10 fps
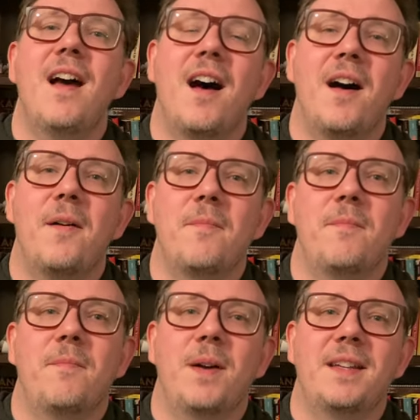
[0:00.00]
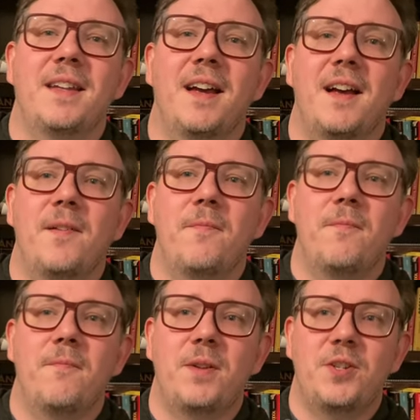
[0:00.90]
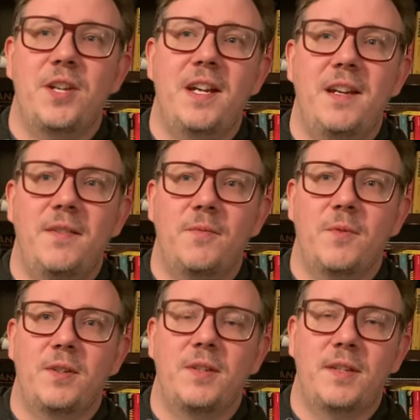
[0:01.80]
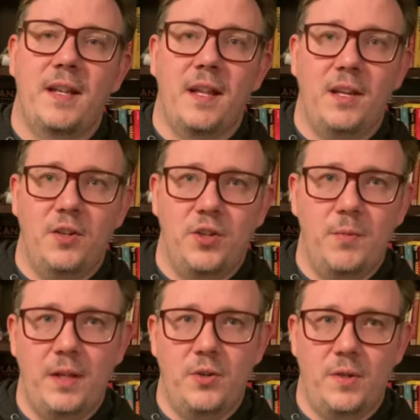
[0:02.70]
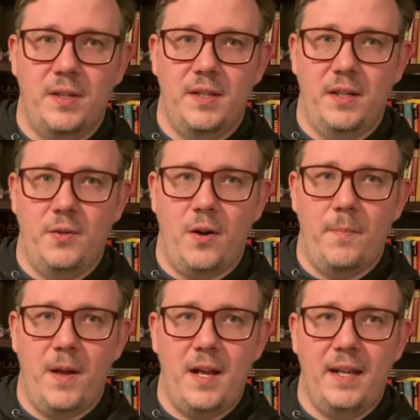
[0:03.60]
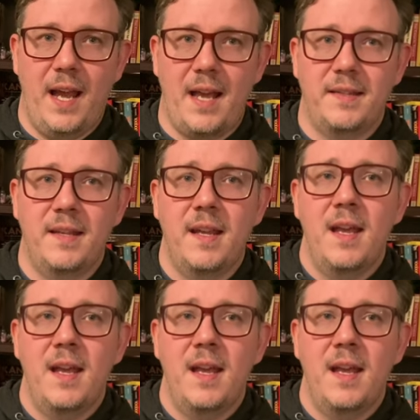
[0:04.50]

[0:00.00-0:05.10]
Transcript: Um, but uh, but she was saying like she really enjoys listening to our podcast,